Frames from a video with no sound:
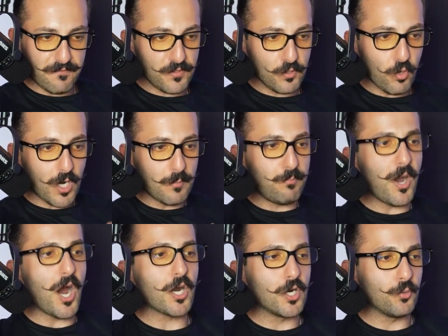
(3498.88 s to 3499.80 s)
If you are
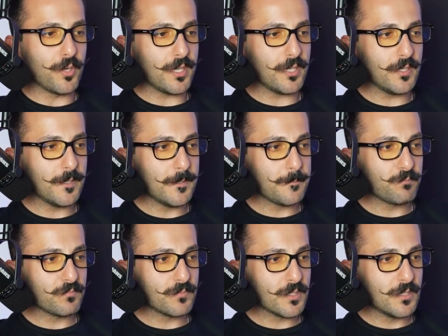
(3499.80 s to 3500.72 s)
borrowing,
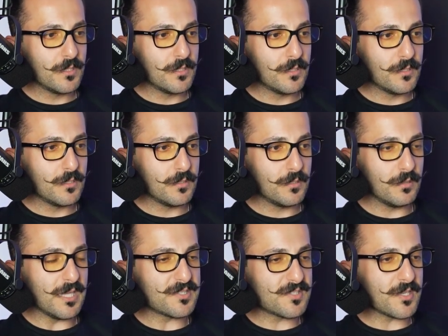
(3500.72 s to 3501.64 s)

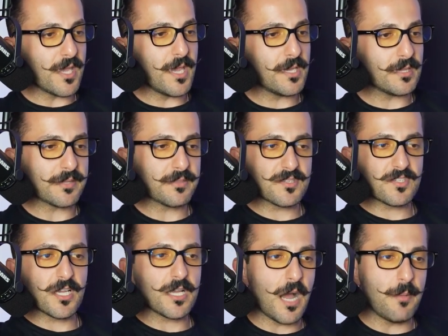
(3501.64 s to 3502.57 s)
let's say, like
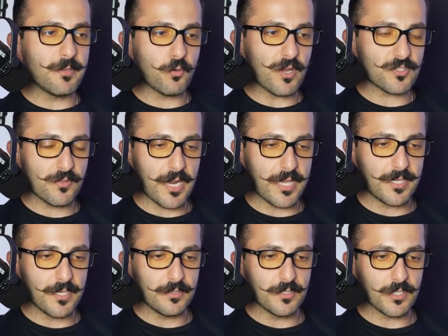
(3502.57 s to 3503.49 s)
this is a common question that
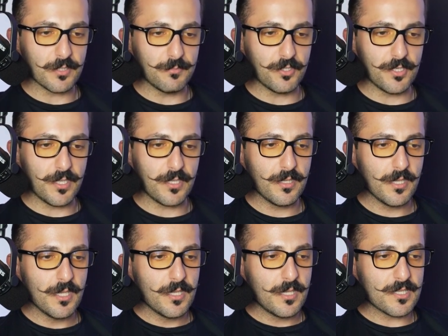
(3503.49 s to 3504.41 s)
I get in the community
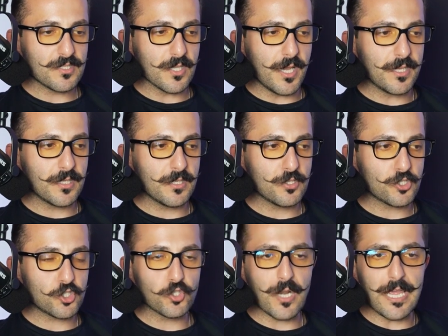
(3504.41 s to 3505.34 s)
is like,
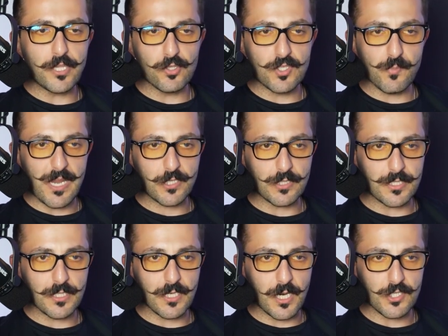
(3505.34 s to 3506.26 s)
should I use my
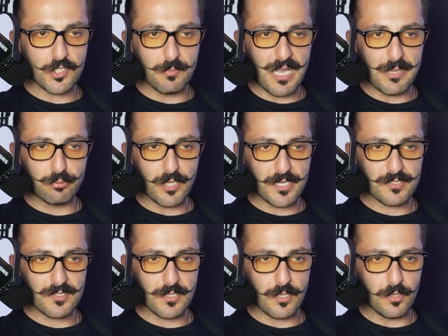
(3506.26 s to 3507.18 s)
credit cards to buy
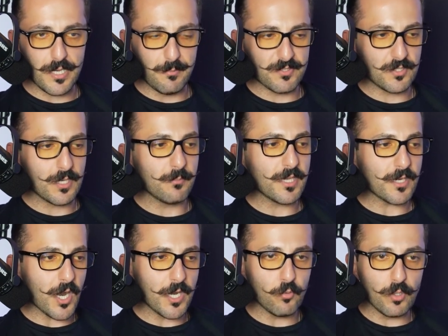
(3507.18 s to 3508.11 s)
products to sell on Amazon? I'm
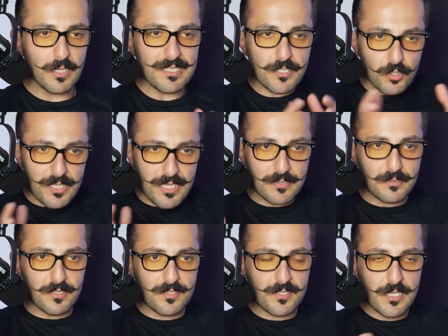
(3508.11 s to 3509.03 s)
like, all right, well, let's look
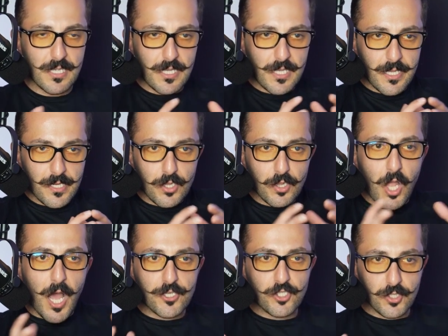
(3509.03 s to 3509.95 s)
at this in a
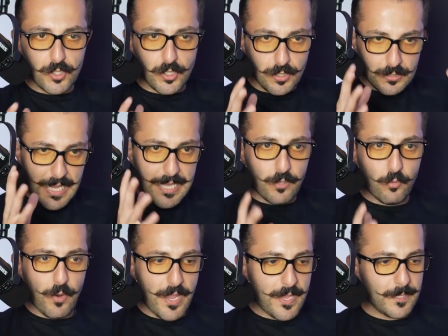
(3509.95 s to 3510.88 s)
logical kind
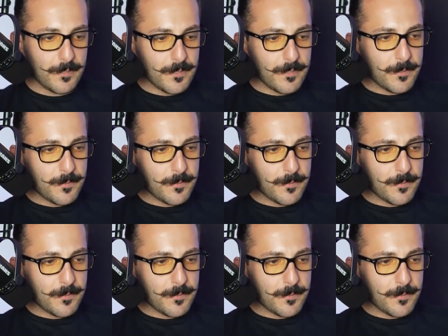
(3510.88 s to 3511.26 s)
of way.